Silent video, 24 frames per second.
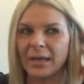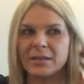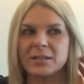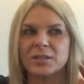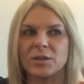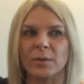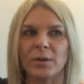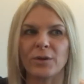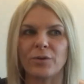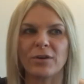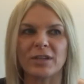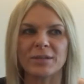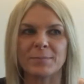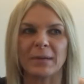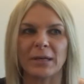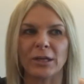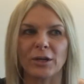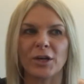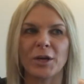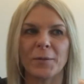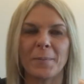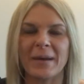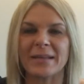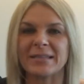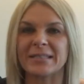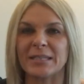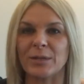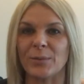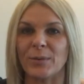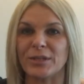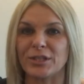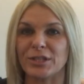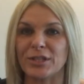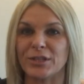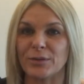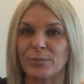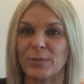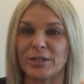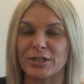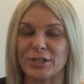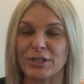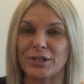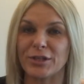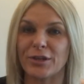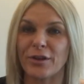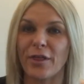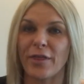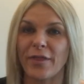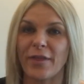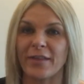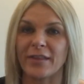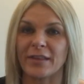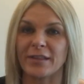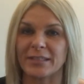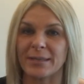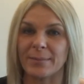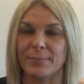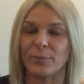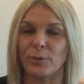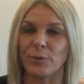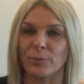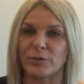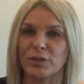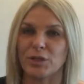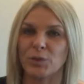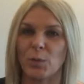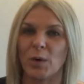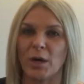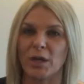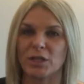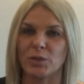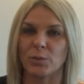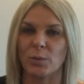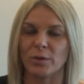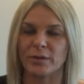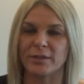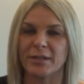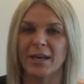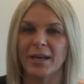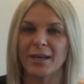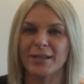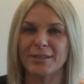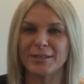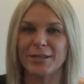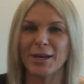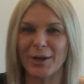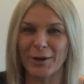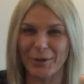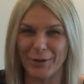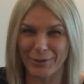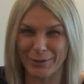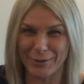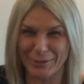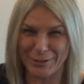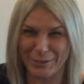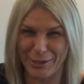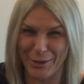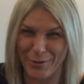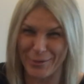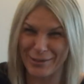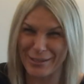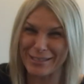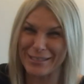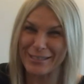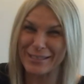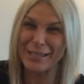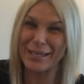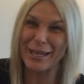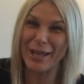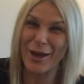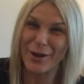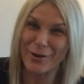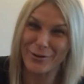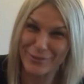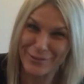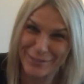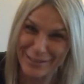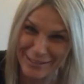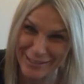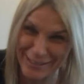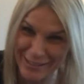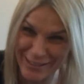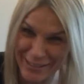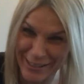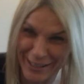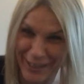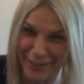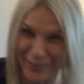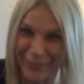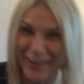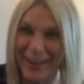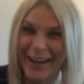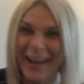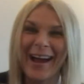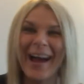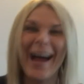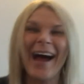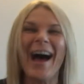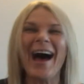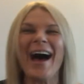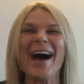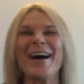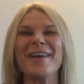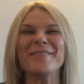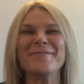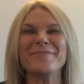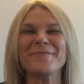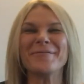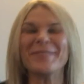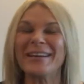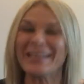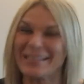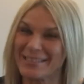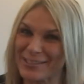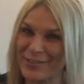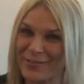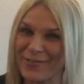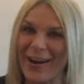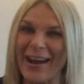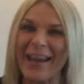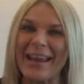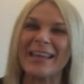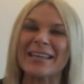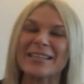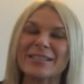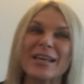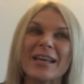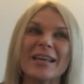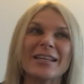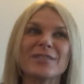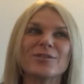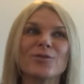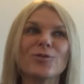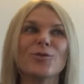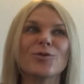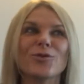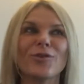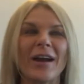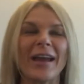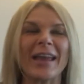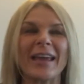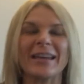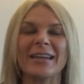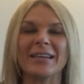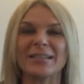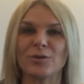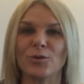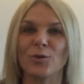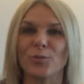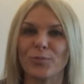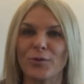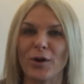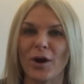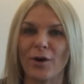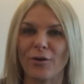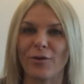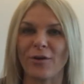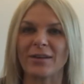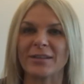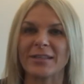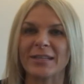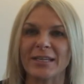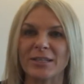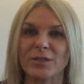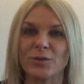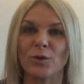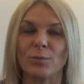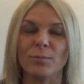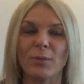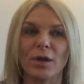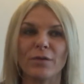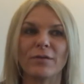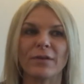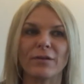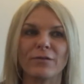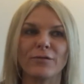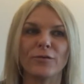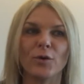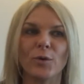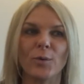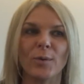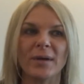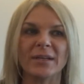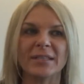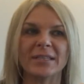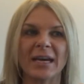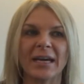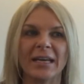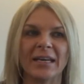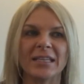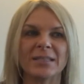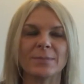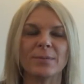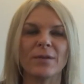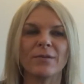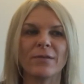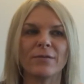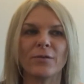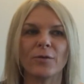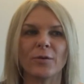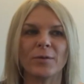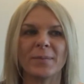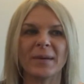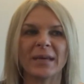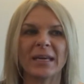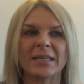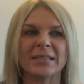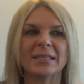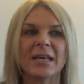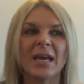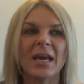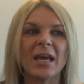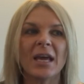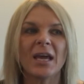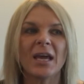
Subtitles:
to increase my lung capacity, which is another thing that's important to work towards. So there's loads to do, but it's great. It's all great, and it's all progress, and it's all moving forward. And it's moving forward because